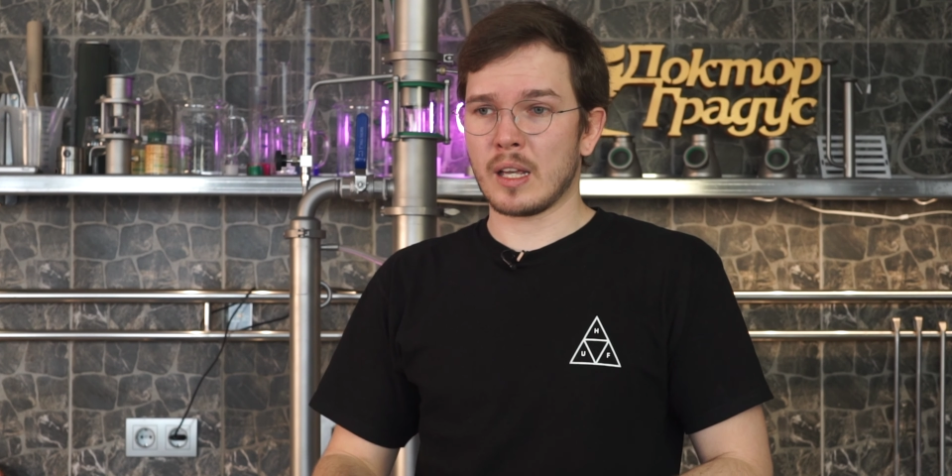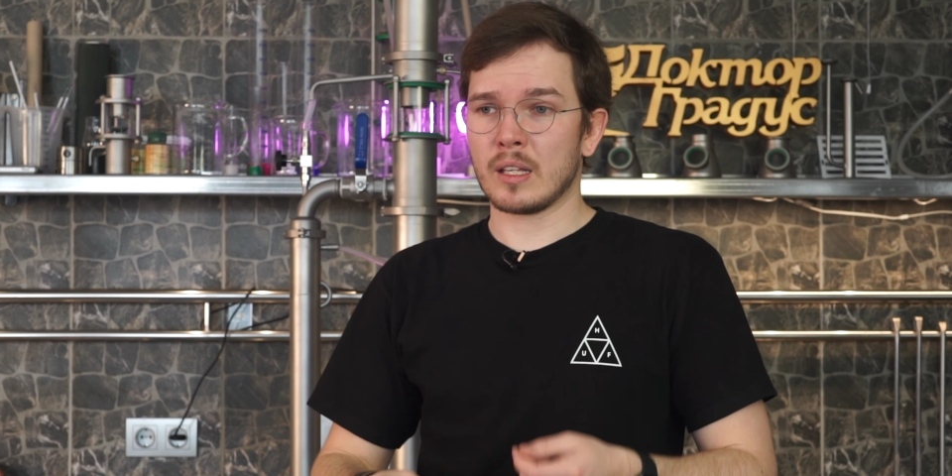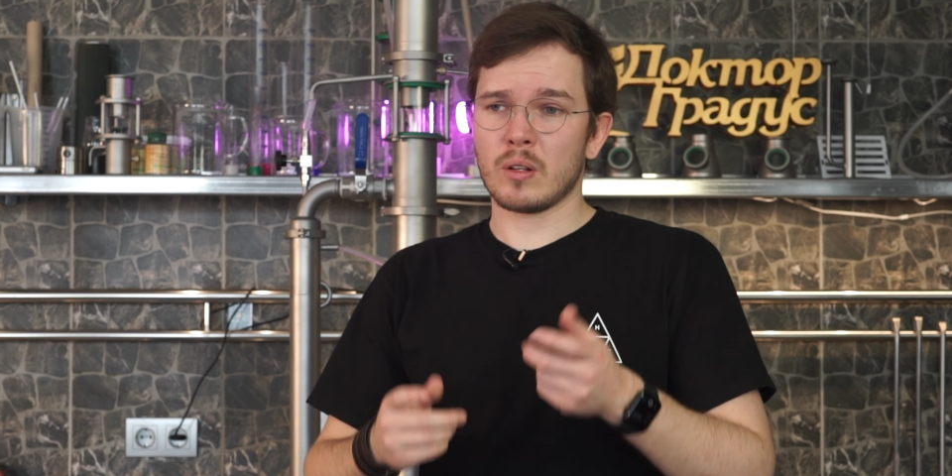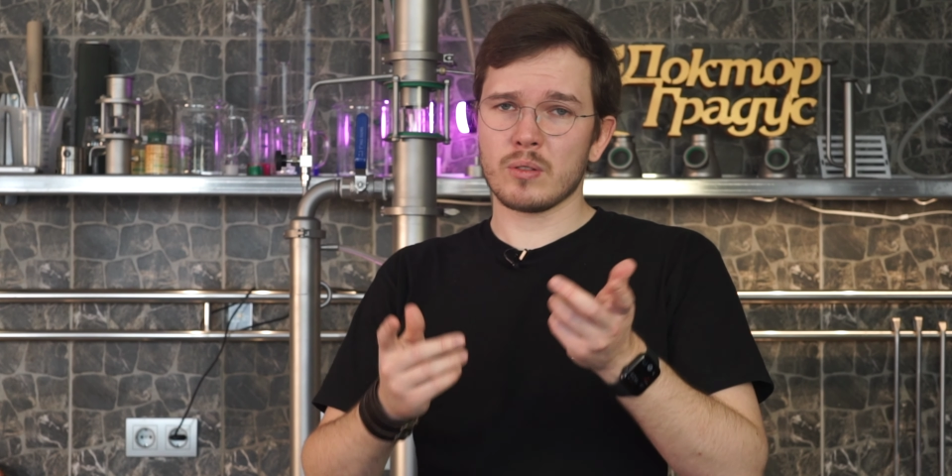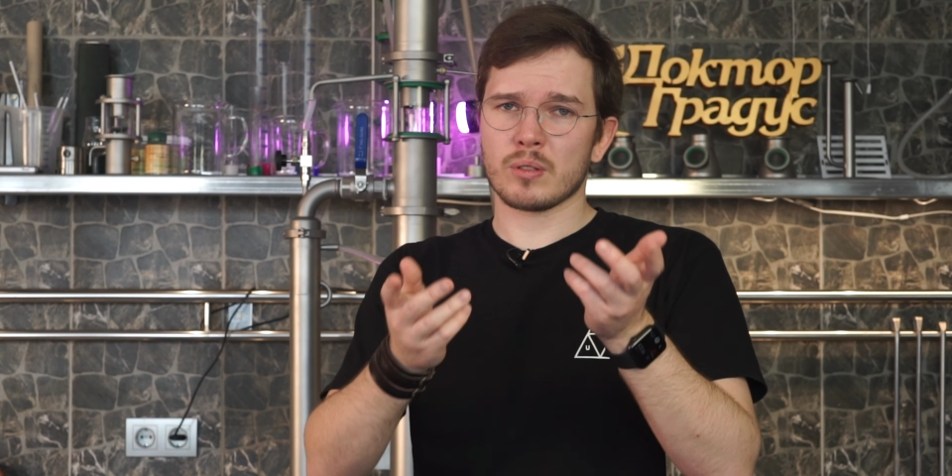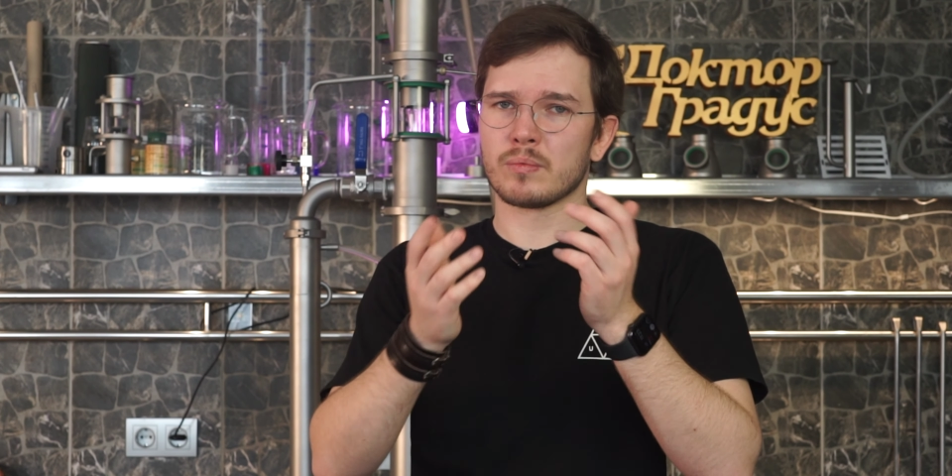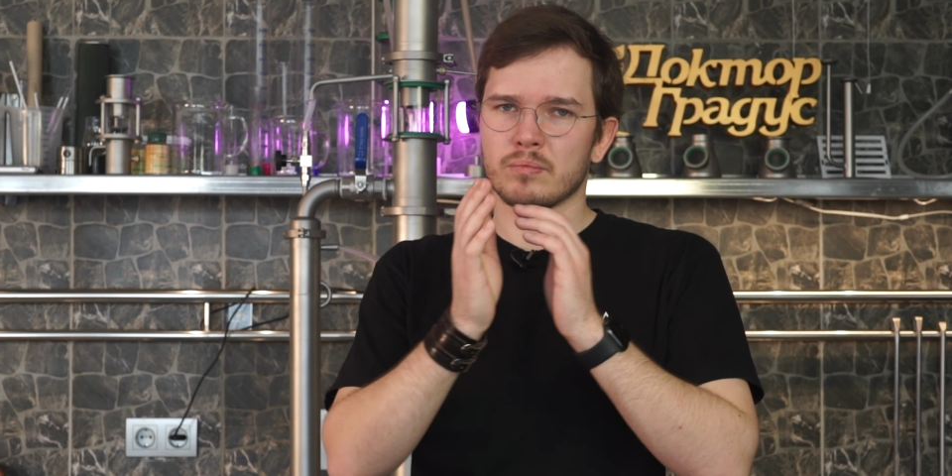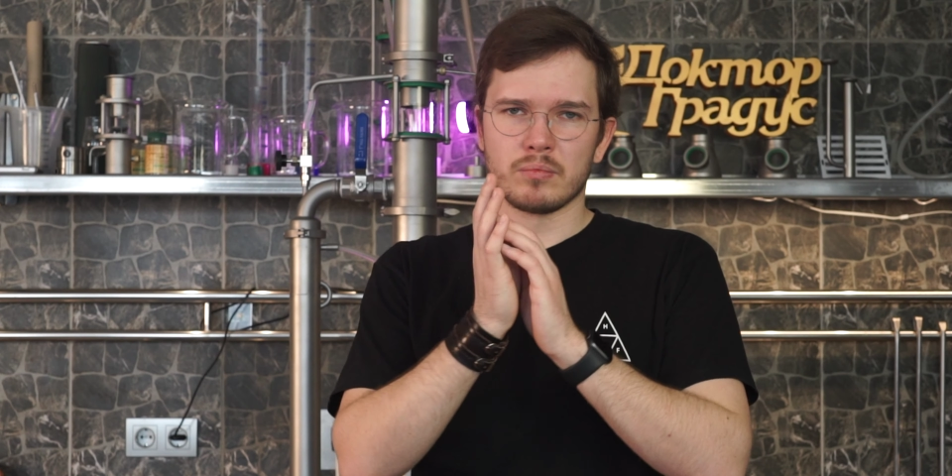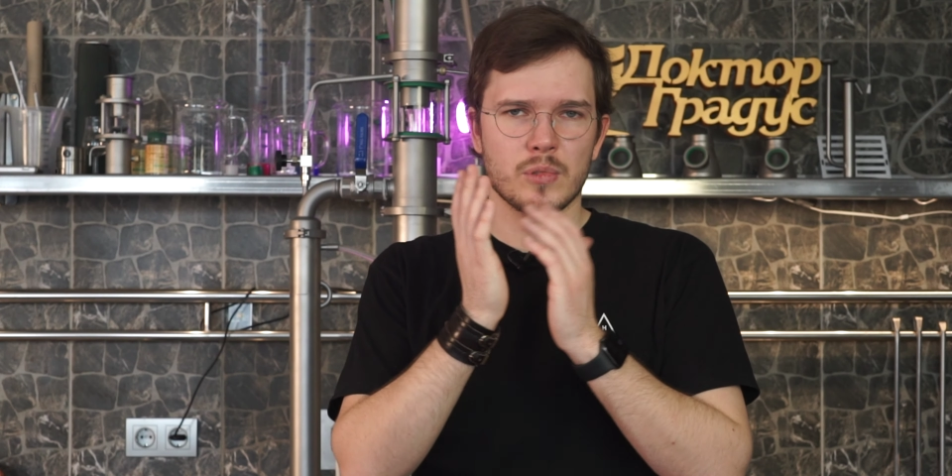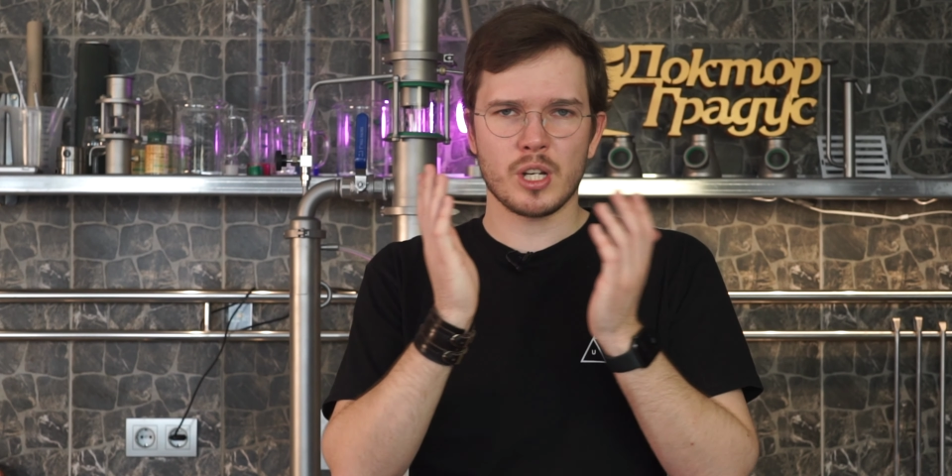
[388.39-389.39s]
and also
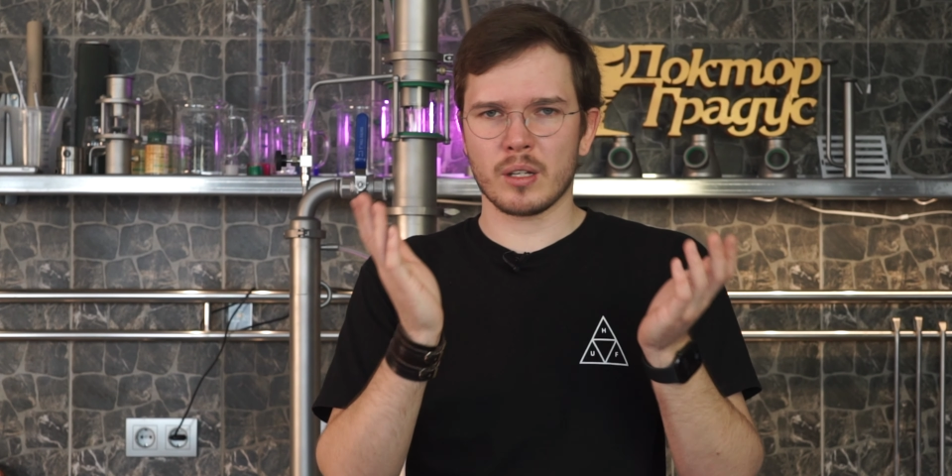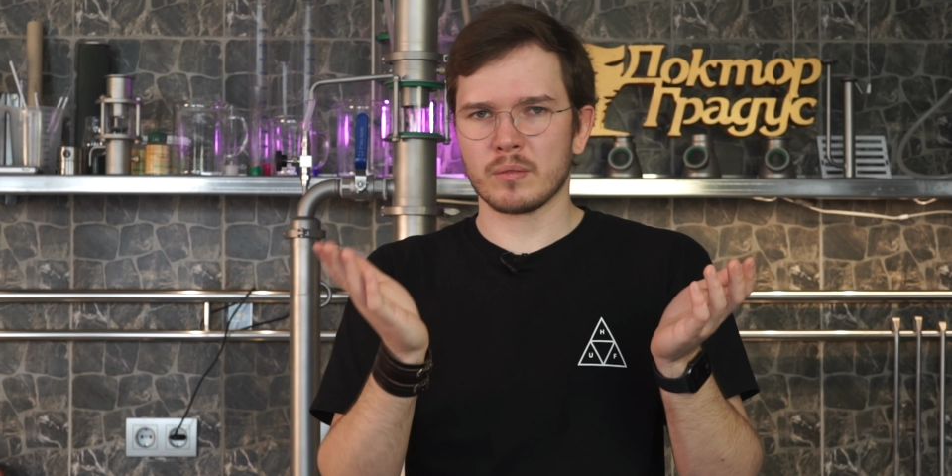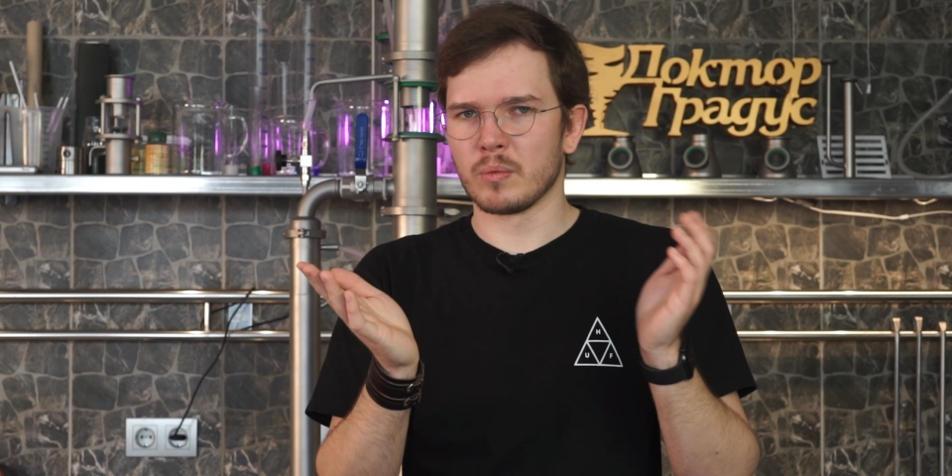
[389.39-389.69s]
check